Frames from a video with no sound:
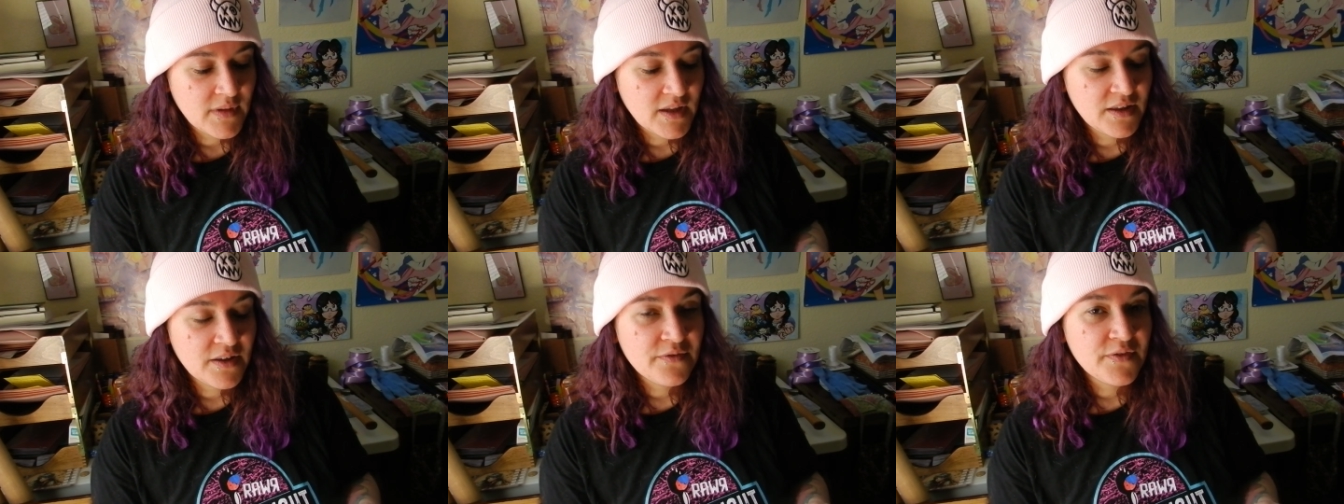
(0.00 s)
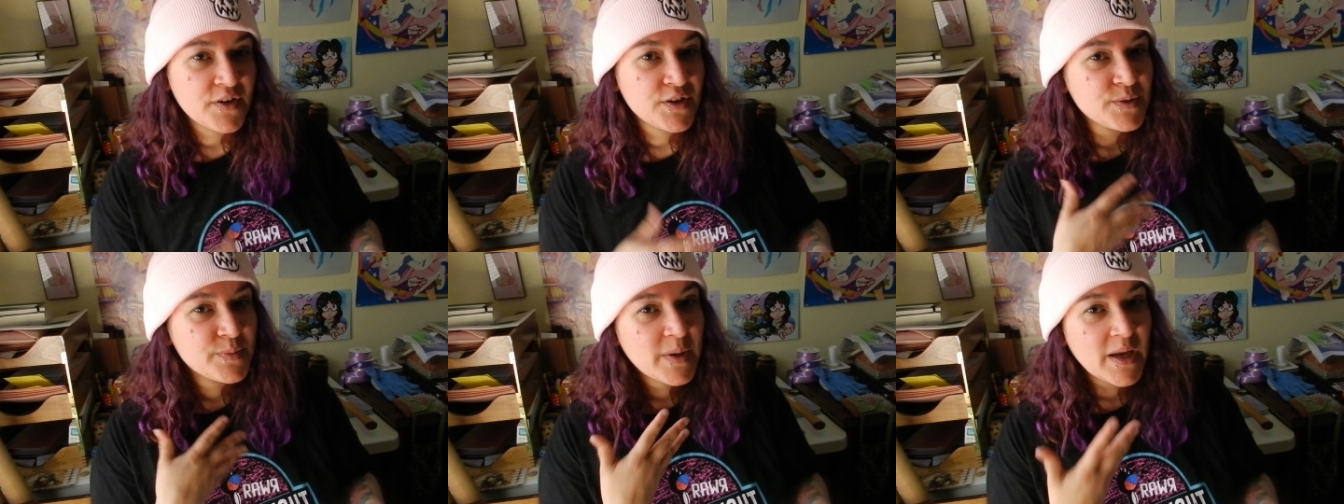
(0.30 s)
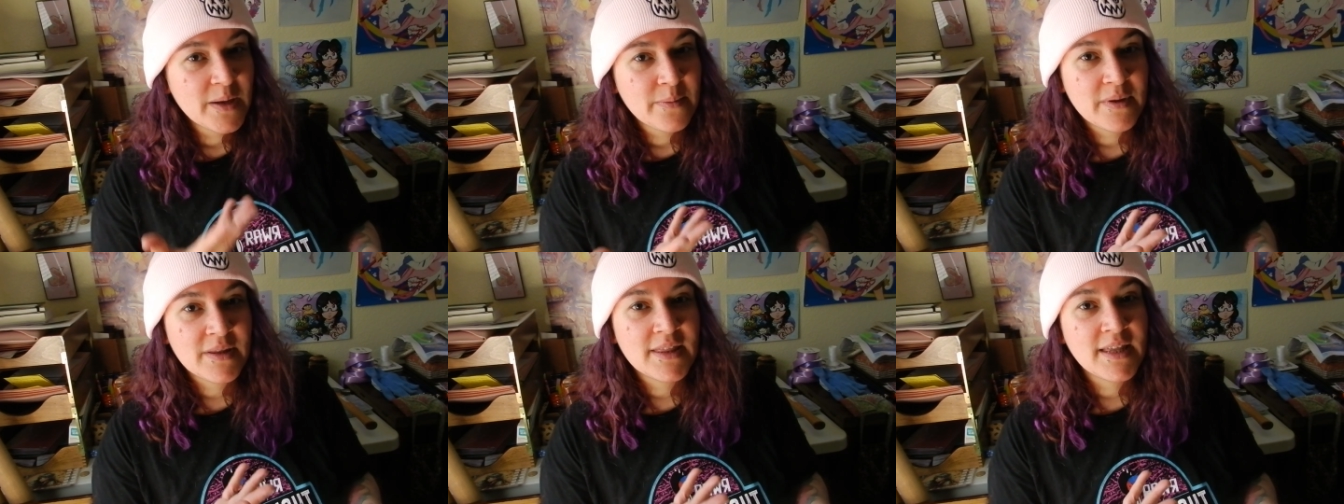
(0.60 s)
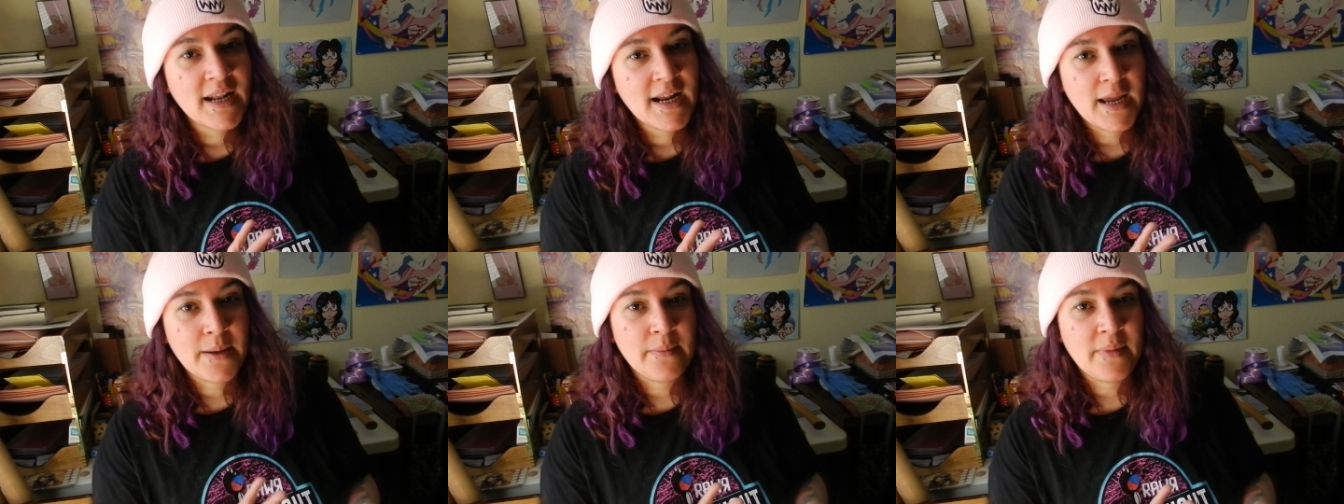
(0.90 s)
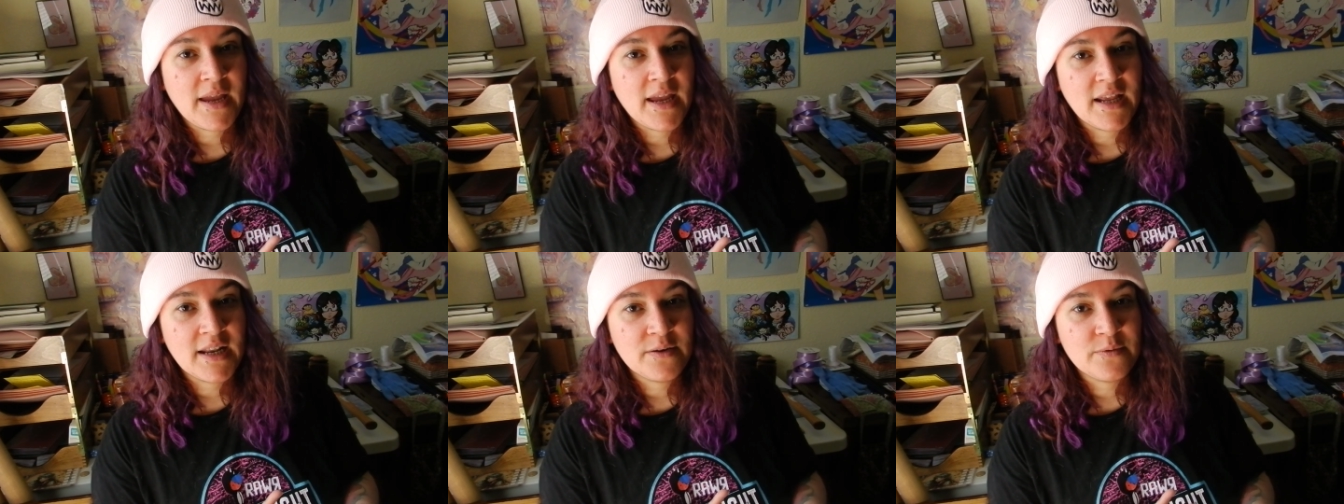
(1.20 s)
the first payment that I
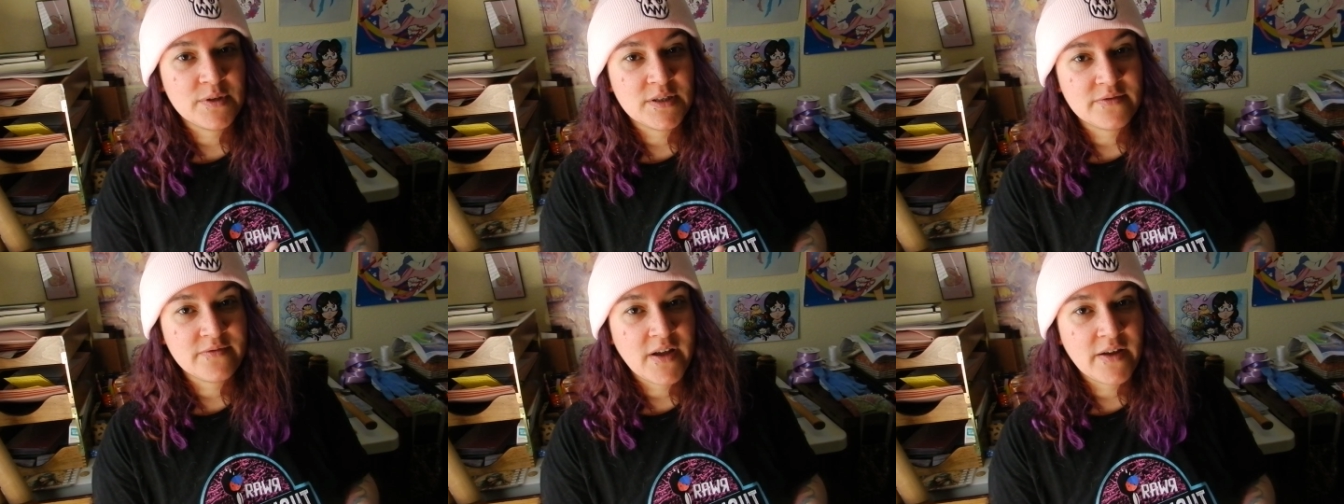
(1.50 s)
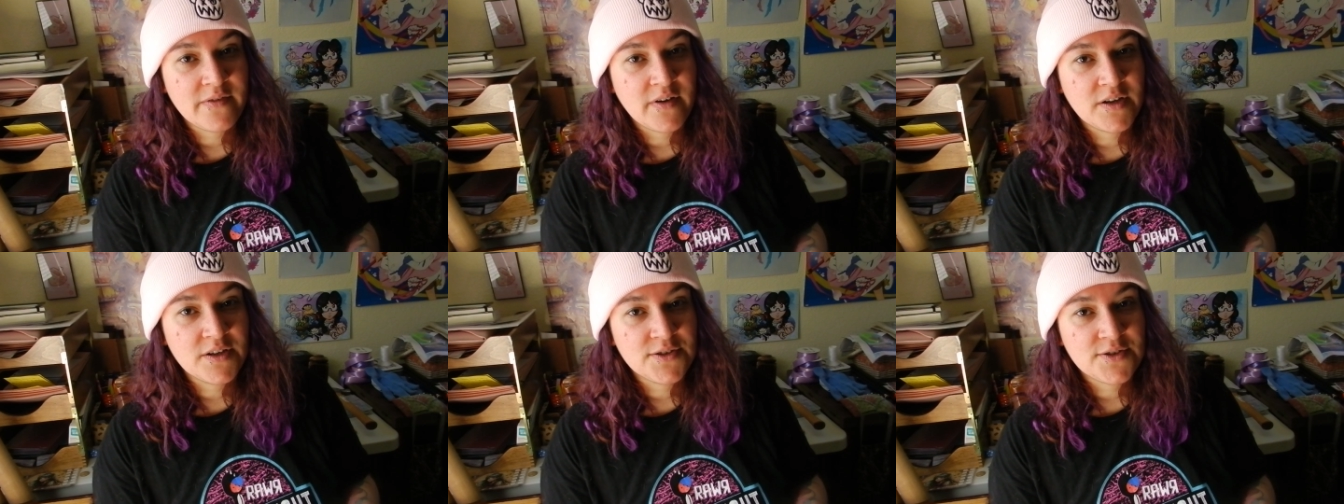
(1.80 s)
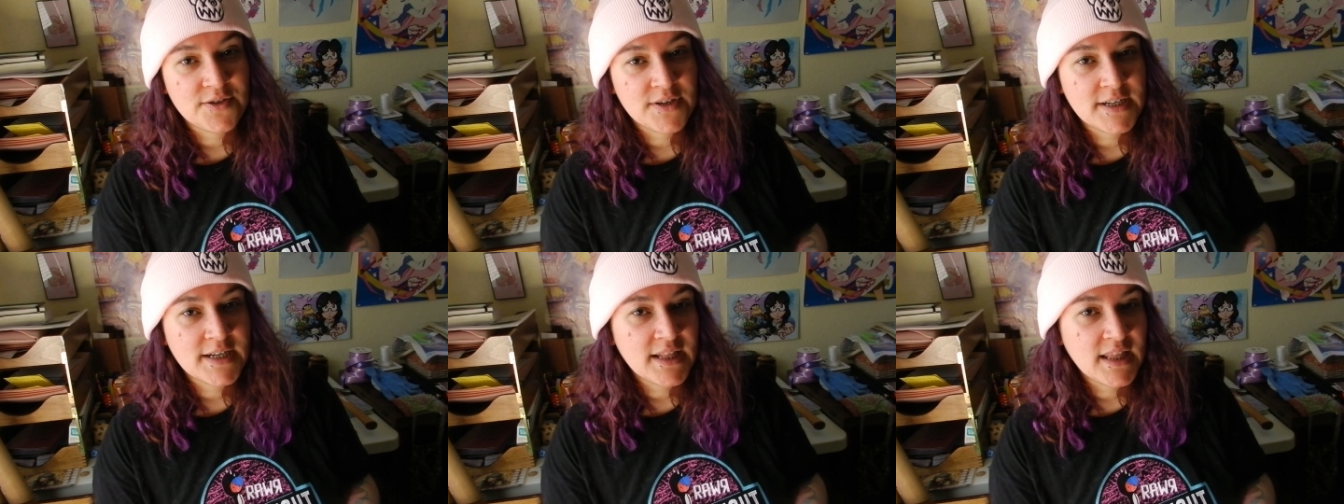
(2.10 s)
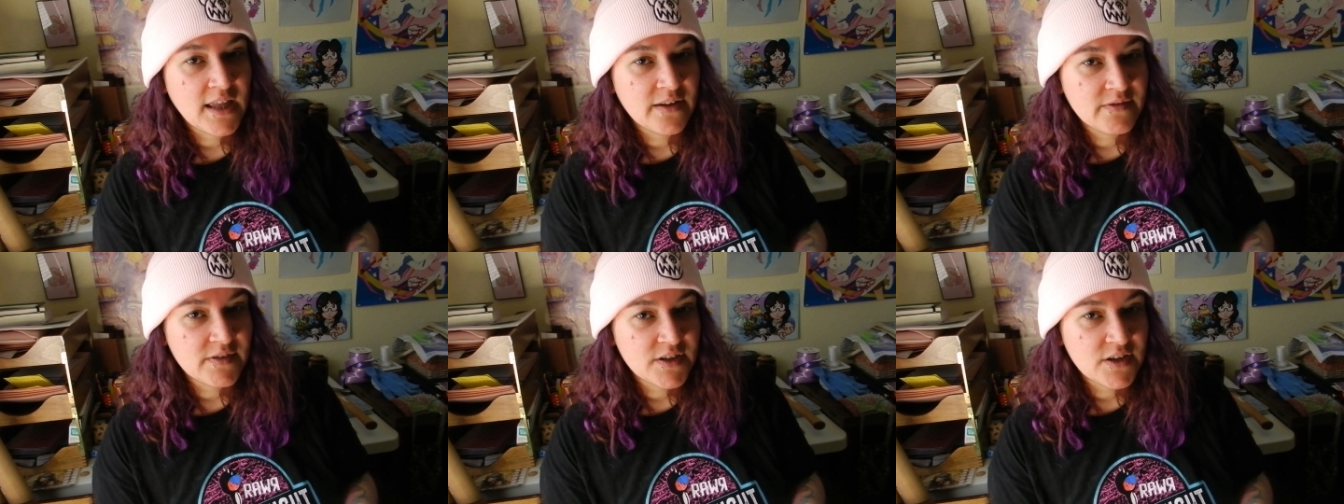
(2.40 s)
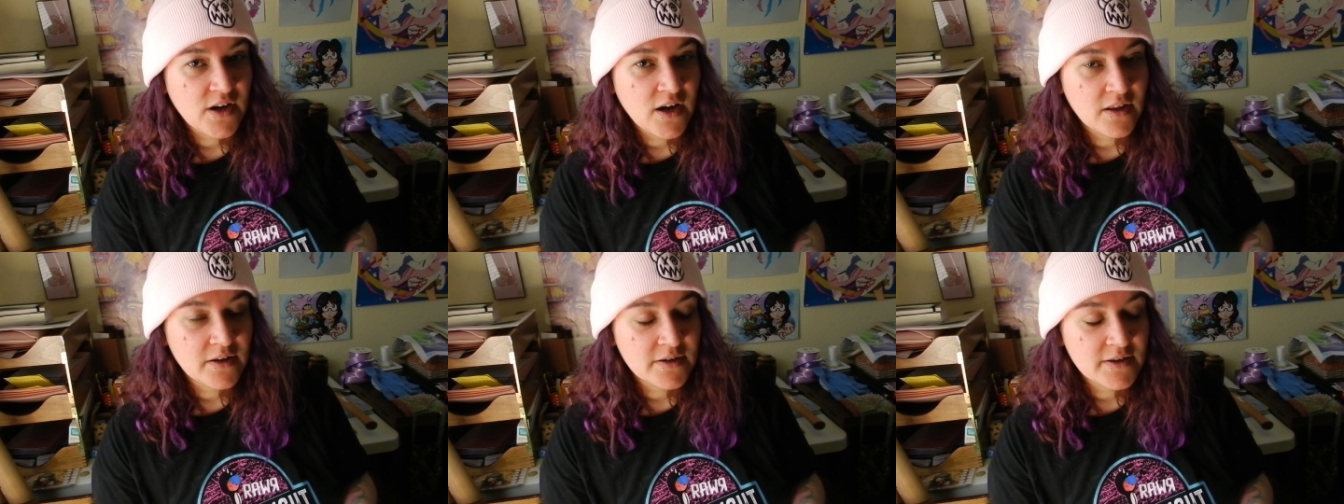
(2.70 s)
made was
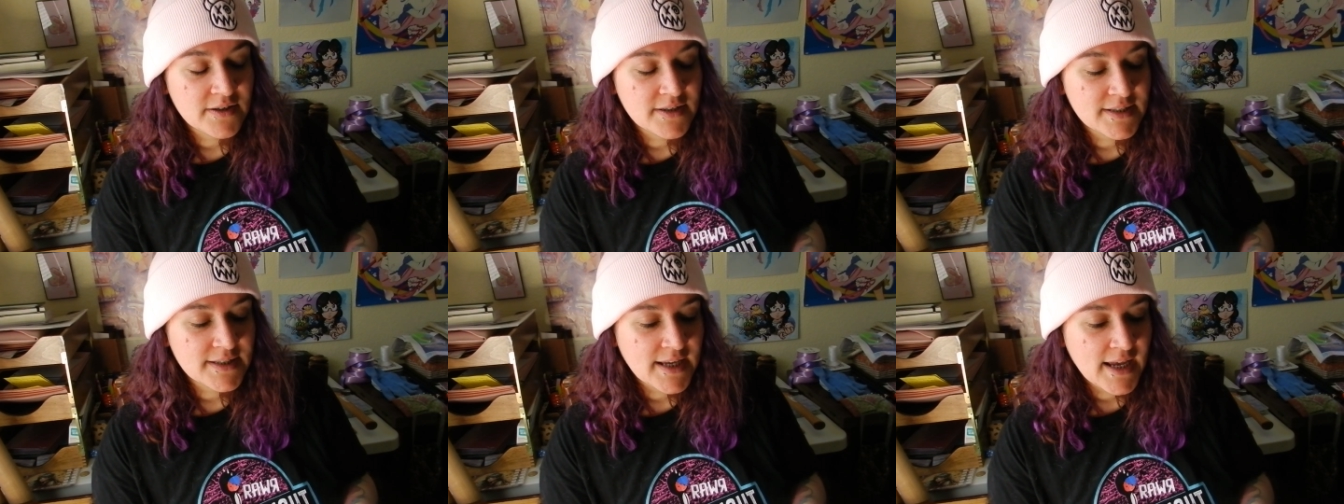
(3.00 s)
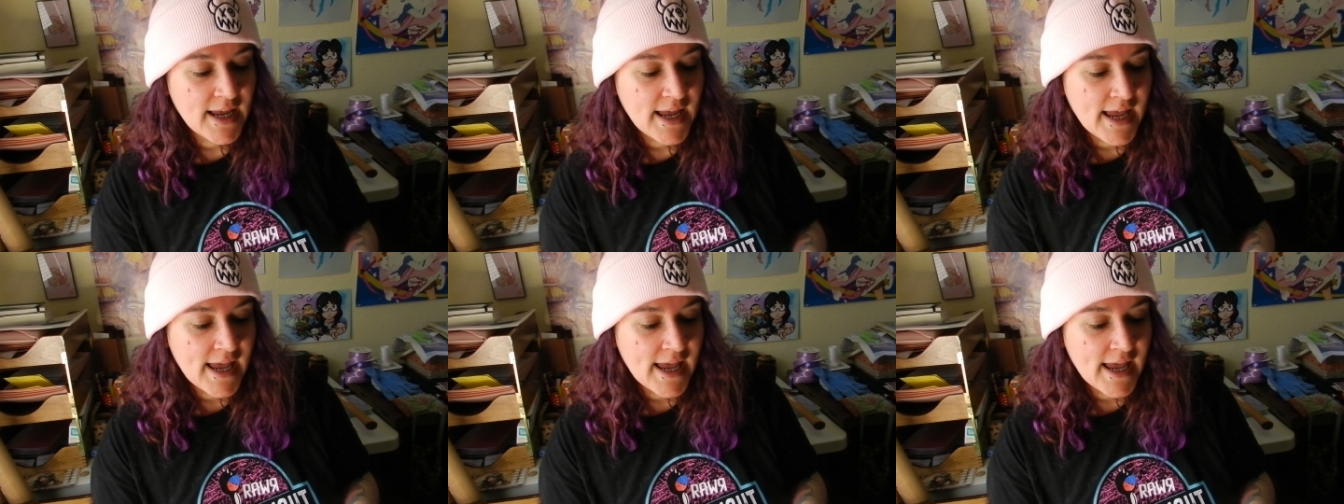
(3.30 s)
$511.